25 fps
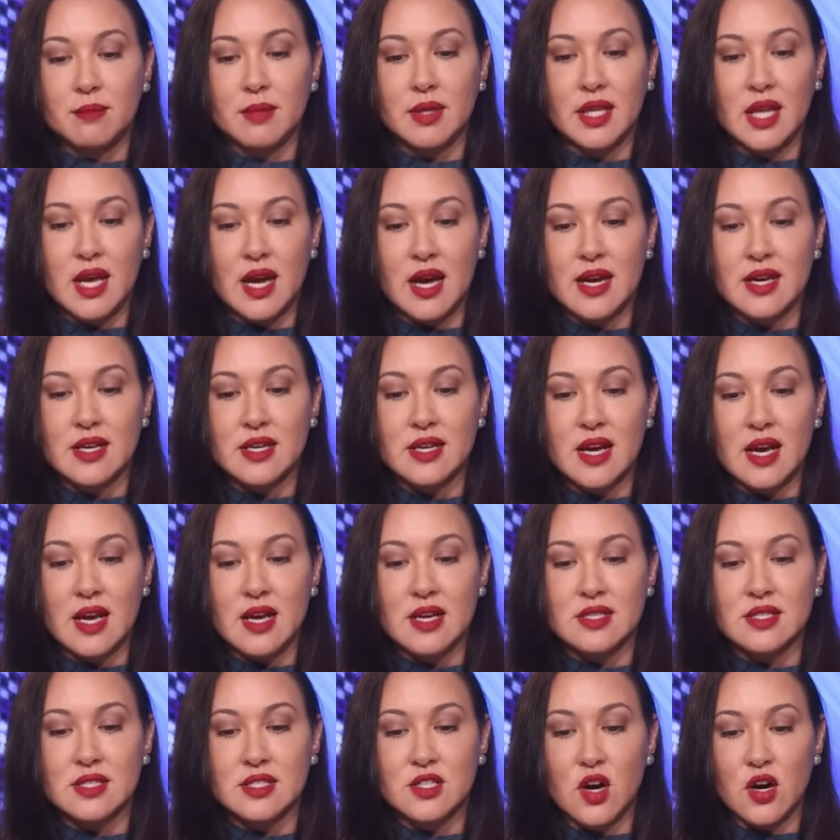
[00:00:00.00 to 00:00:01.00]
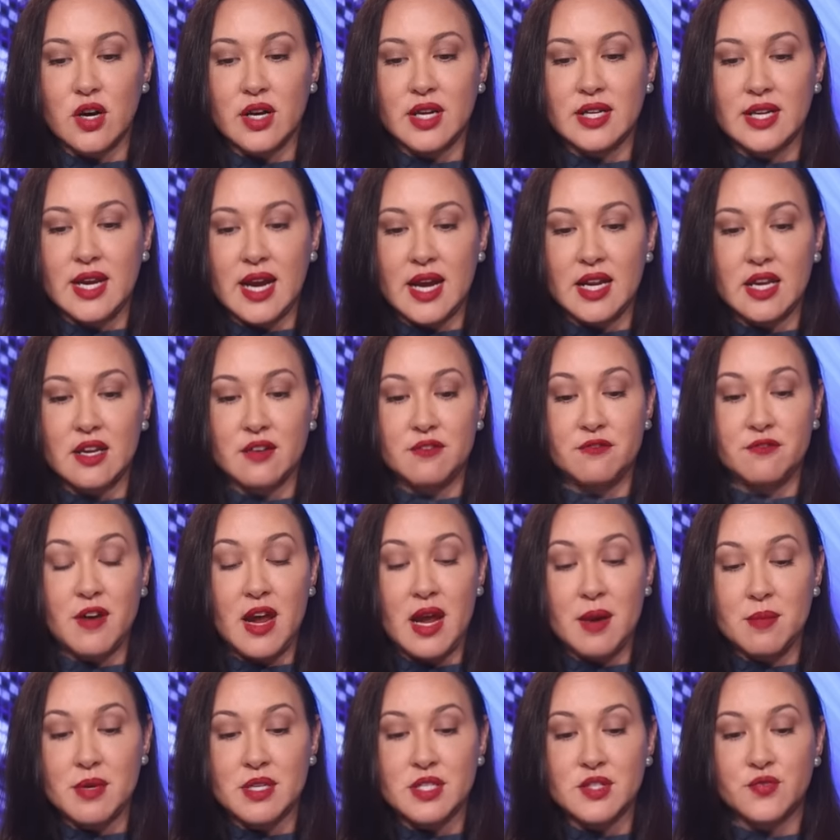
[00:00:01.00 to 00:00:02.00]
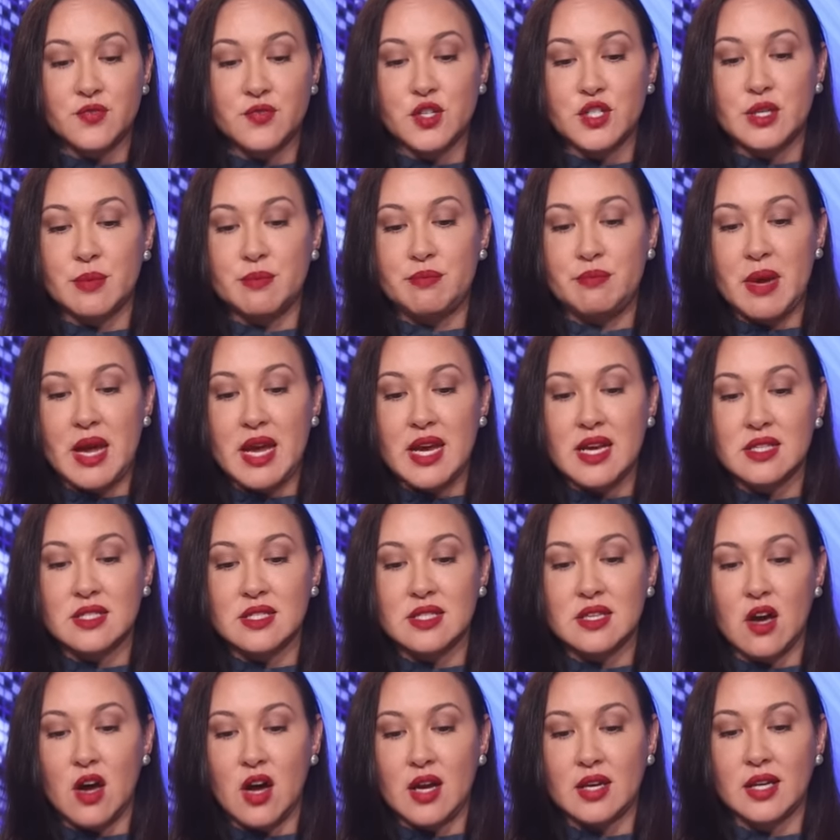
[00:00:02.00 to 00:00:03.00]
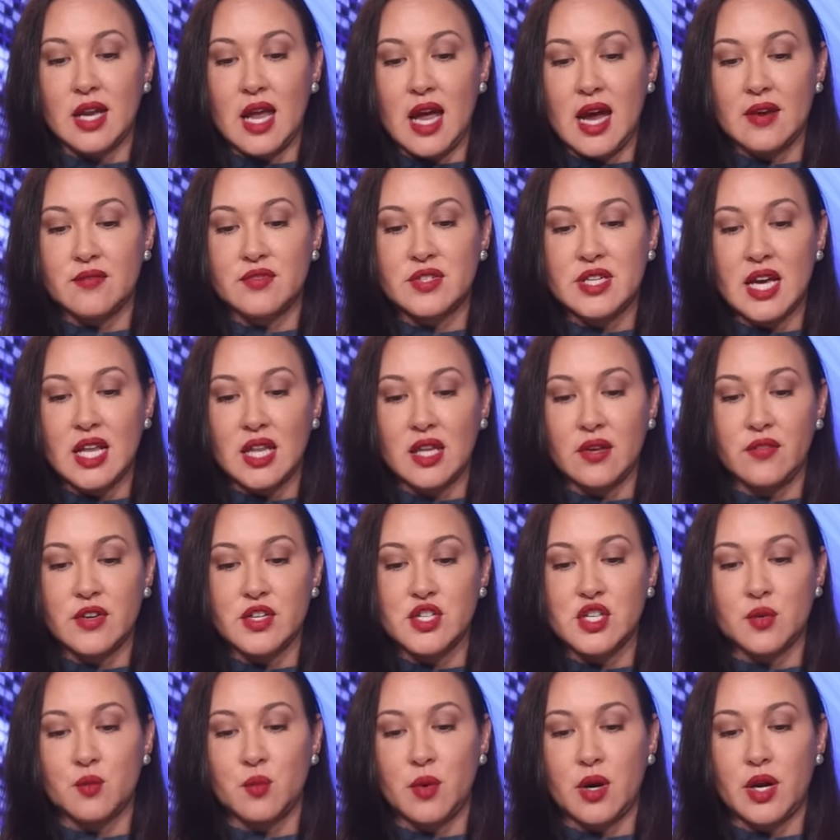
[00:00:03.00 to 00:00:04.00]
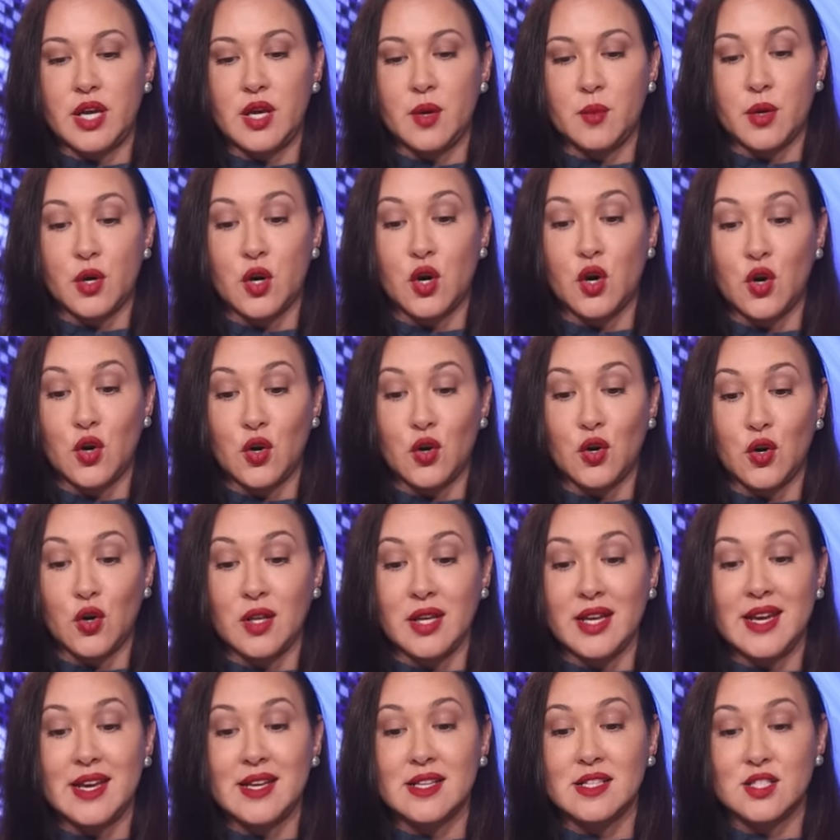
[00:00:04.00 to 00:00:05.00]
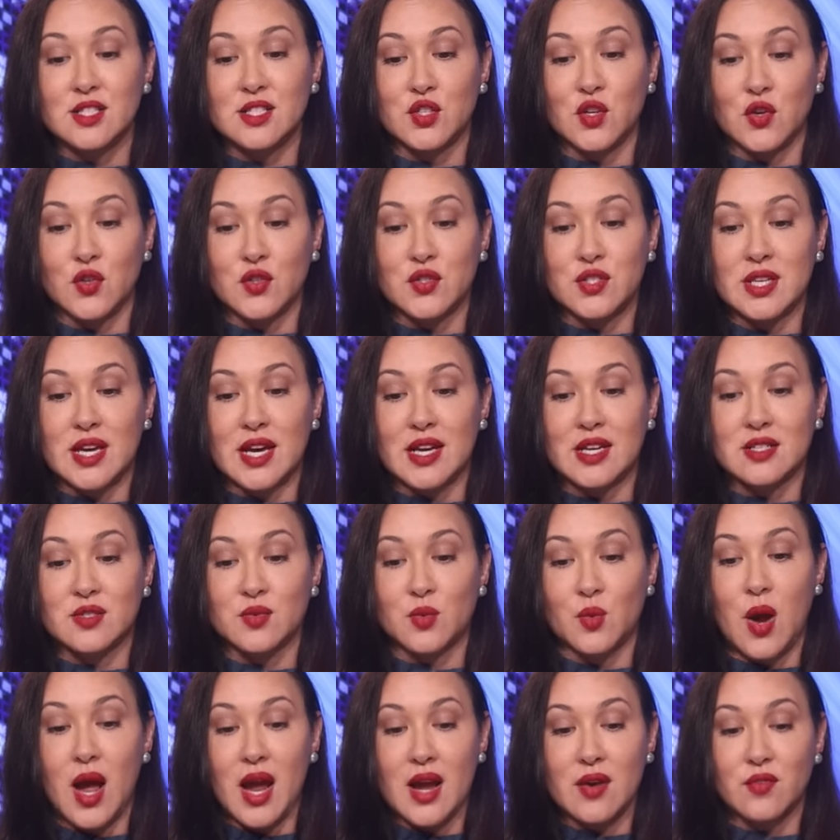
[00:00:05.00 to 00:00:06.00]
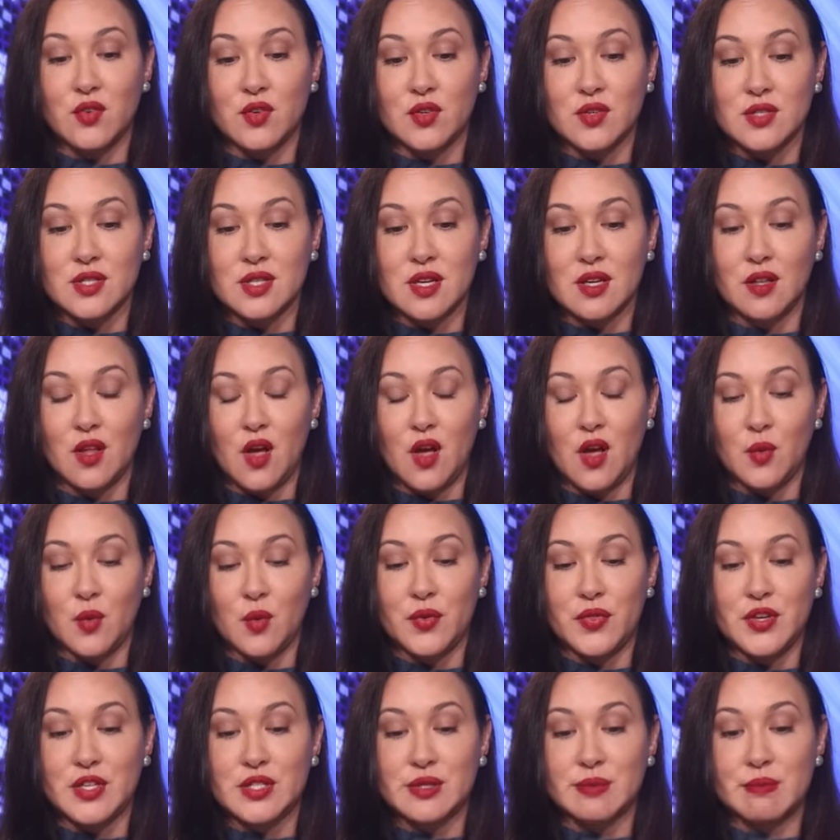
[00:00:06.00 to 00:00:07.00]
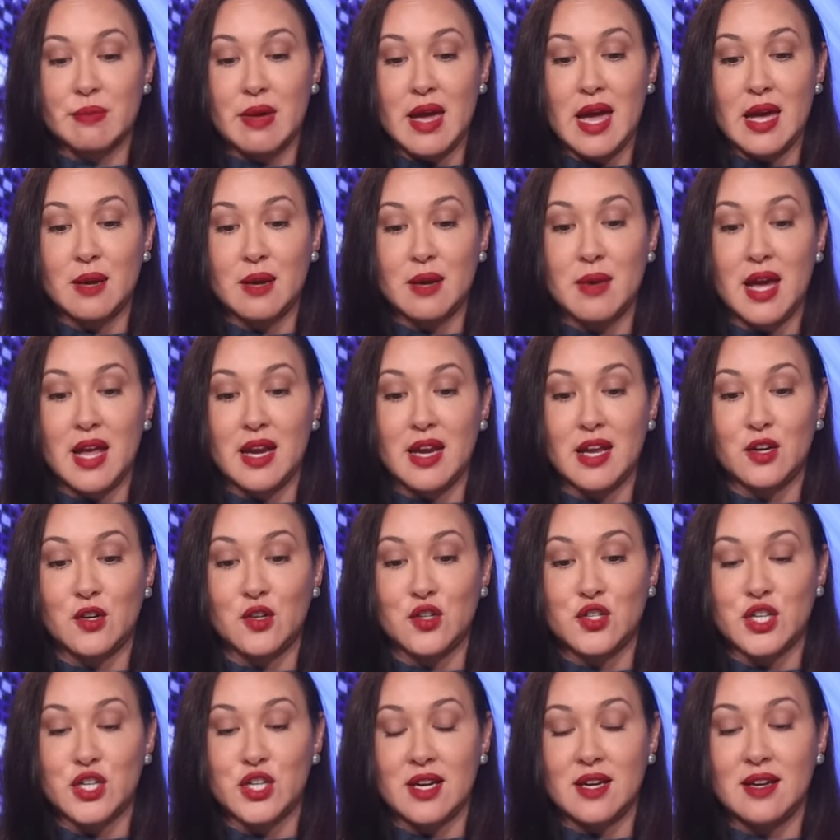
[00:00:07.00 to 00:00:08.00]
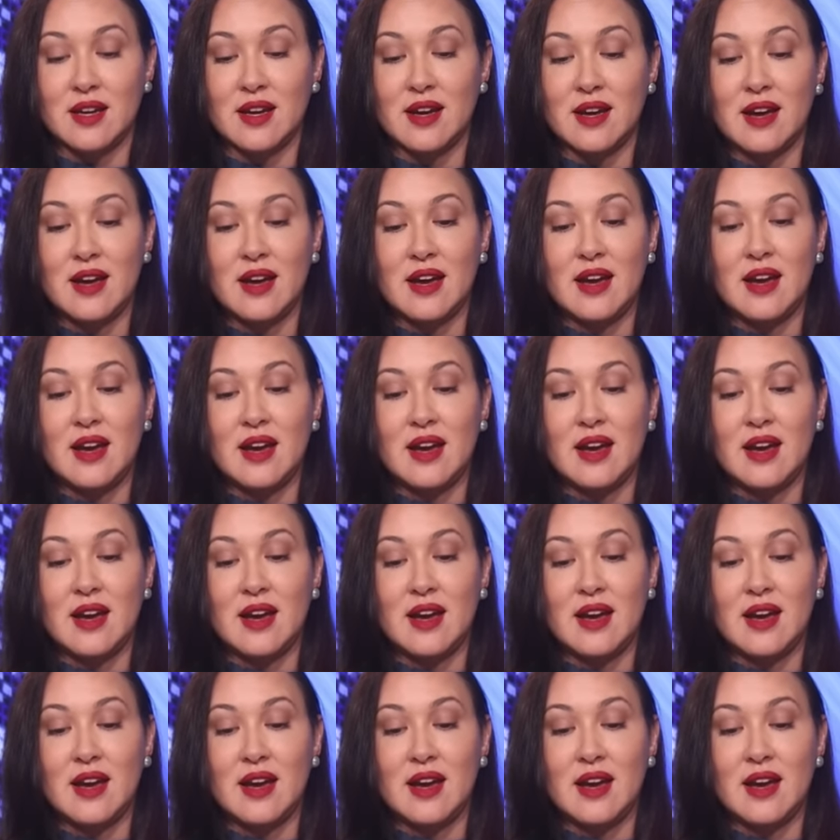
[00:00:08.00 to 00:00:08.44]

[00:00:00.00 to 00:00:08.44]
Milei uh, started getting famous for debates on live television where he would hurl insults at his rivals along with his madman energy.